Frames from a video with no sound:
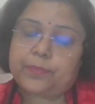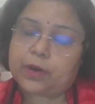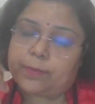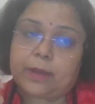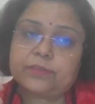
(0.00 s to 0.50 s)

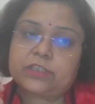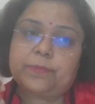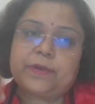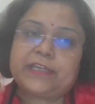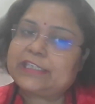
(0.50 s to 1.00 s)
pumps
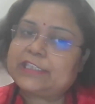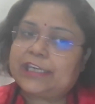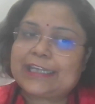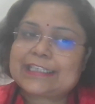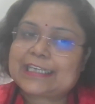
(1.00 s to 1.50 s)
the breast and
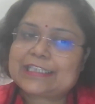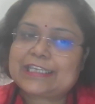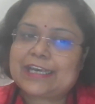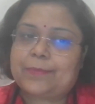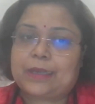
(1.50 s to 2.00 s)
she gets
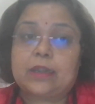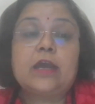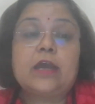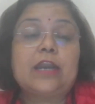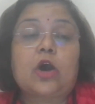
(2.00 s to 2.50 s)
60 ml.
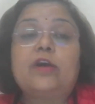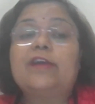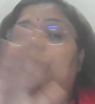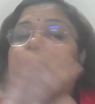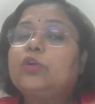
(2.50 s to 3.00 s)

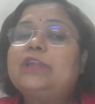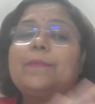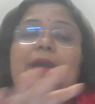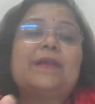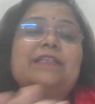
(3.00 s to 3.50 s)
Now, if both
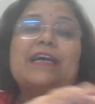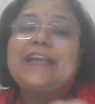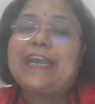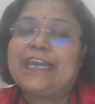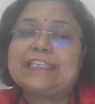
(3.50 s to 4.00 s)
the babies are
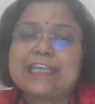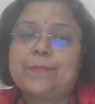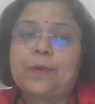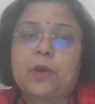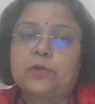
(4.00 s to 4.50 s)
gaining
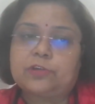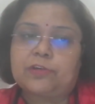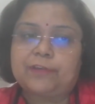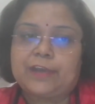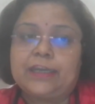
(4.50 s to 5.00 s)
same amount
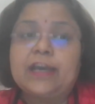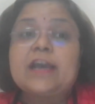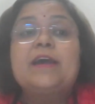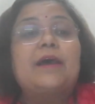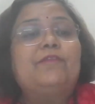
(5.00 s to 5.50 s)
of weight,
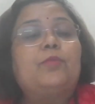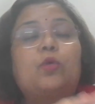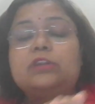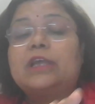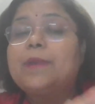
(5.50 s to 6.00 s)

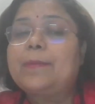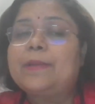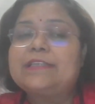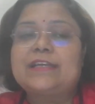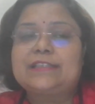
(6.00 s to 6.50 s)
both the
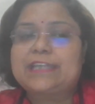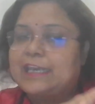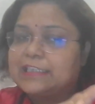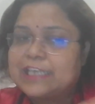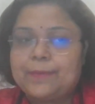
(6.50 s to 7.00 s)
babies are
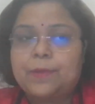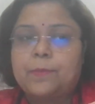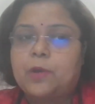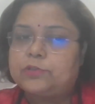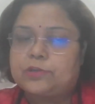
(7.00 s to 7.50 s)
taking same
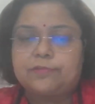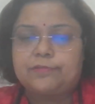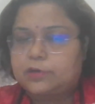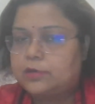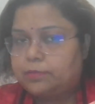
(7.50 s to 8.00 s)
amount
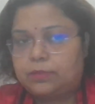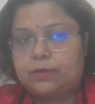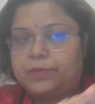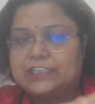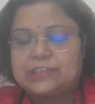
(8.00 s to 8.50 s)
of
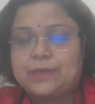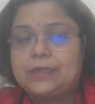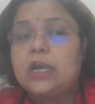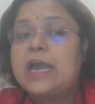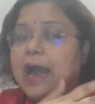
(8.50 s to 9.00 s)
breast
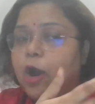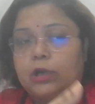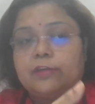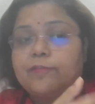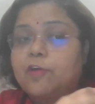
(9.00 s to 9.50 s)
milk
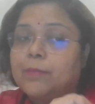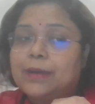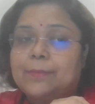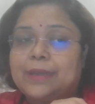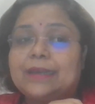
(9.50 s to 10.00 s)
or the
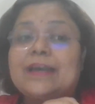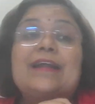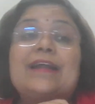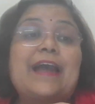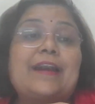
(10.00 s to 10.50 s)
formula milk,
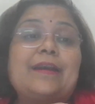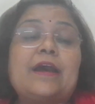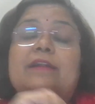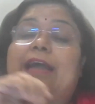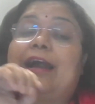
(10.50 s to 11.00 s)
then
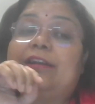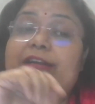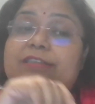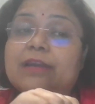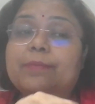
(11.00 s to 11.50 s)
that
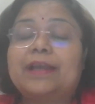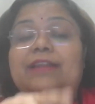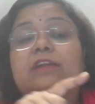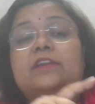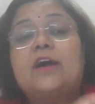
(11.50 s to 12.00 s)
doesn't
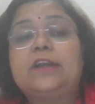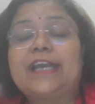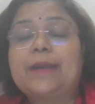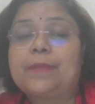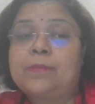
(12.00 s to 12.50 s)
mean that the
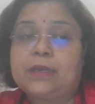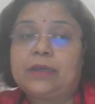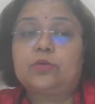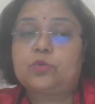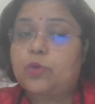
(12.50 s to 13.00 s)
30 ml
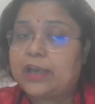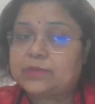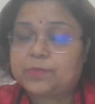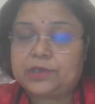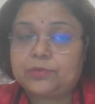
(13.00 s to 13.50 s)
milk who
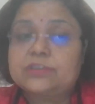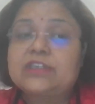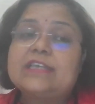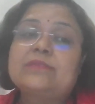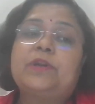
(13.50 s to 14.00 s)
has
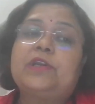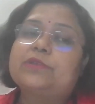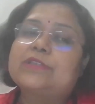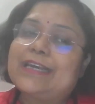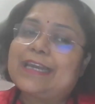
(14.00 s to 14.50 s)
produced is
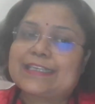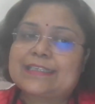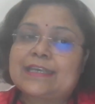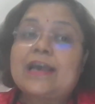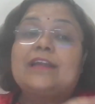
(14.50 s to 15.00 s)
producing
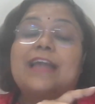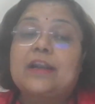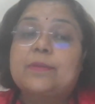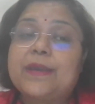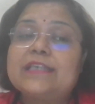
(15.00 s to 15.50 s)
less.
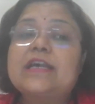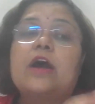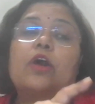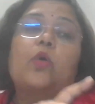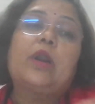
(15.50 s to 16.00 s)
That means
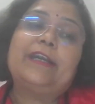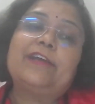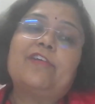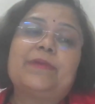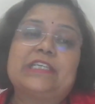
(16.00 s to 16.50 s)
her
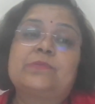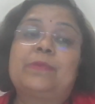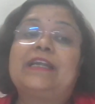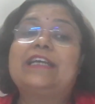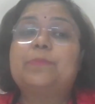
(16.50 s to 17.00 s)
quality of breast
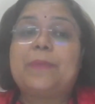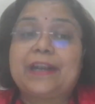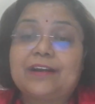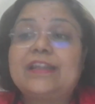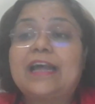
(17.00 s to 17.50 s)
milk is
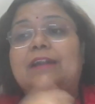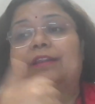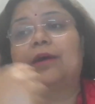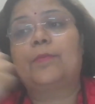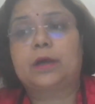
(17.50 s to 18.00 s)
better
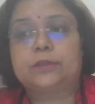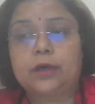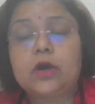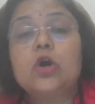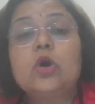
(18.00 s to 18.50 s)
than the
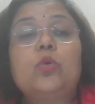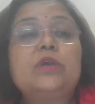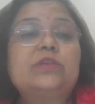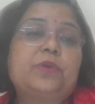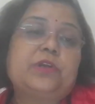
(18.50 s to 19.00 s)
mother
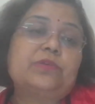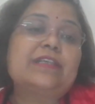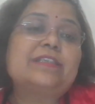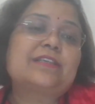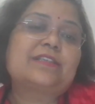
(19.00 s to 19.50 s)
who is
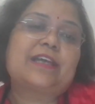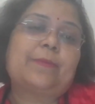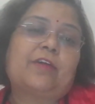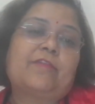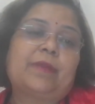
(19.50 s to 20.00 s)
producing 60
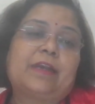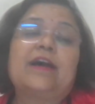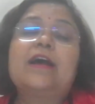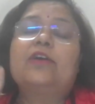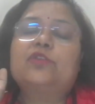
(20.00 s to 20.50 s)
ml of milk.
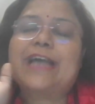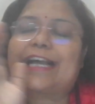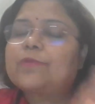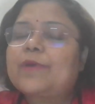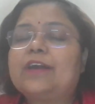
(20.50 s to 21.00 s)

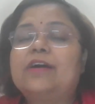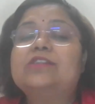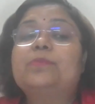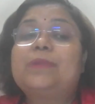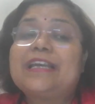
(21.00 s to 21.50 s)
That's why,
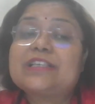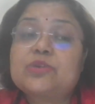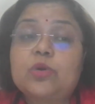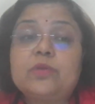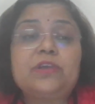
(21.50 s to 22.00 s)
girls, please
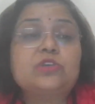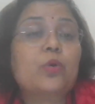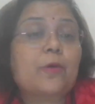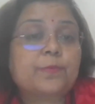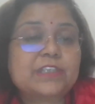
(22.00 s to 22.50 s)
don't be
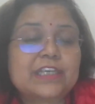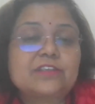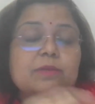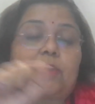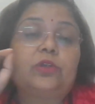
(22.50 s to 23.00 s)
so
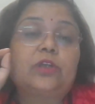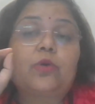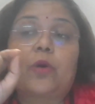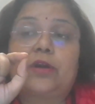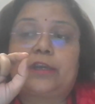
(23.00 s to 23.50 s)
obsessed about the
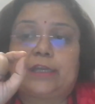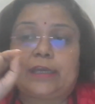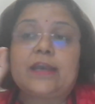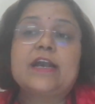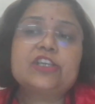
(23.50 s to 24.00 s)

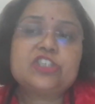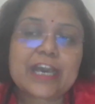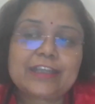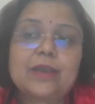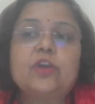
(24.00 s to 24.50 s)
quantity.
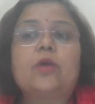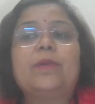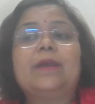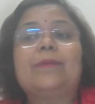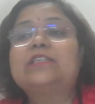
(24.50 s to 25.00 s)
Check your
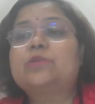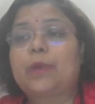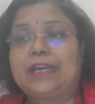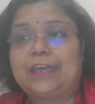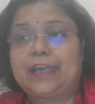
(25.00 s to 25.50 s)
baby's
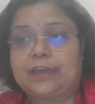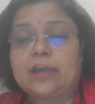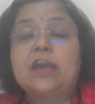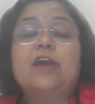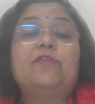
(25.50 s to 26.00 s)
weight gain.
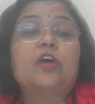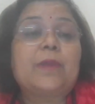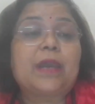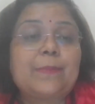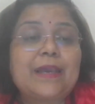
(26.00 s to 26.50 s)
If
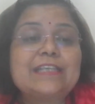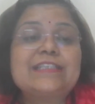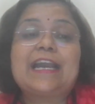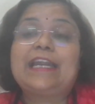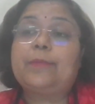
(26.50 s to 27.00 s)
your baby
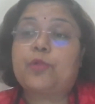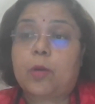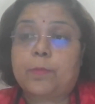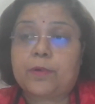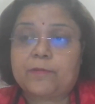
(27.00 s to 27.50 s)
is gaining
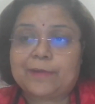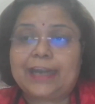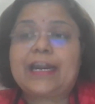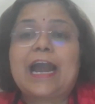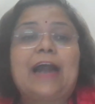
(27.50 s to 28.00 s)
proper
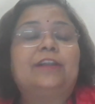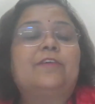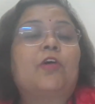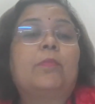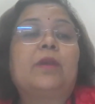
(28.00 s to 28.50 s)
weight and
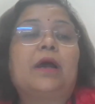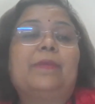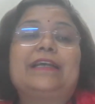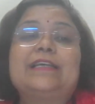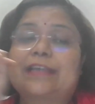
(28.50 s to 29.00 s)
the formula
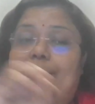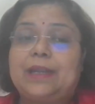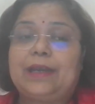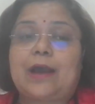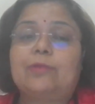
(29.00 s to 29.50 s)
milk is
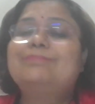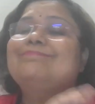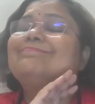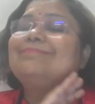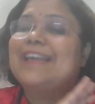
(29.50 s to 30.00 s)
coming down,
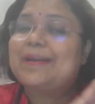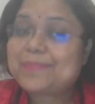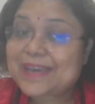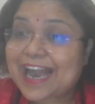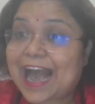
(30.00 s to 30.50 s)

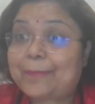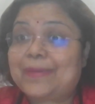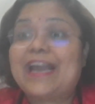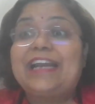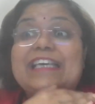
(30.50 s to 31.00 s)
then be
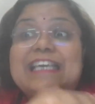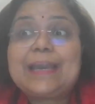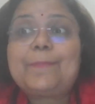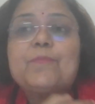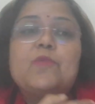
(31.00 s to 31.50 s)
happy and
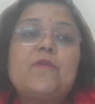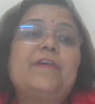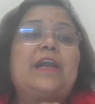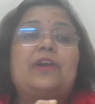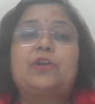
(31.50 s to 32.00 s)
keep
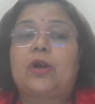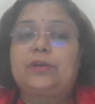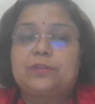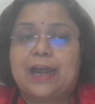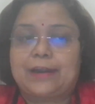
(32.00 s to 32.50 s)
moving
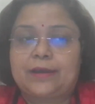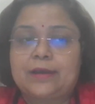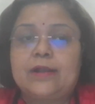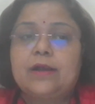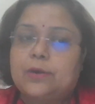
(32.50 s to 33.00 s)
onto that.
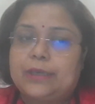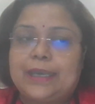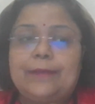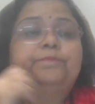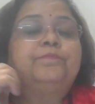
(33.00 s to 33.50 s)

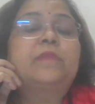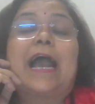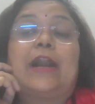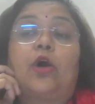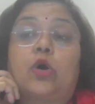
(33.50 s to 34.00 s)
Okay?
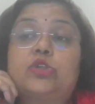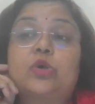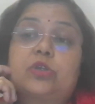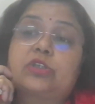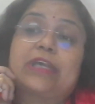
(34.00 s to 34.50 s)
And
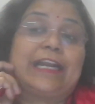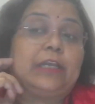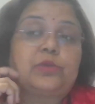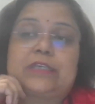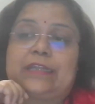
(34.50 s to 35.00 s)
also
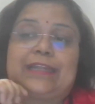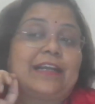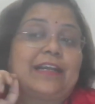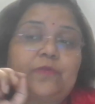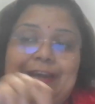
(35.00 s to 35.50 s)
skin to skin,
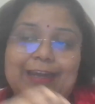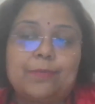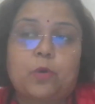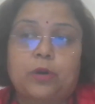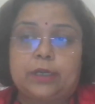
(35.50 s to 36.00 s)
that is very
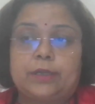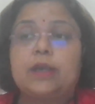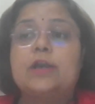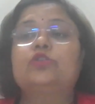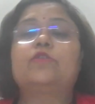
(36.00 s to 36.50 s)
important.
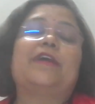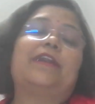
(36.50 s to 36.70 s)
So